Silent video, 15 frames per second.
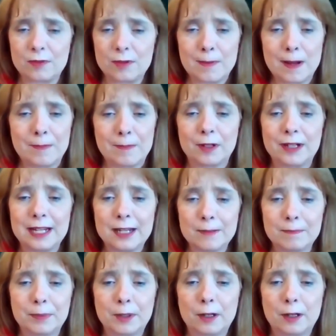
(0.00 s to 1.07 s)
Remember,
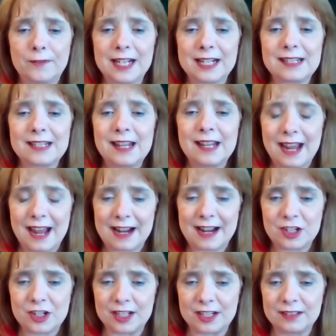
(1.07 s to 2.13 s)
imperfect
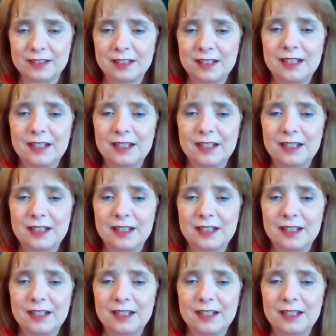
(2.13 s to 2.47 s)
action.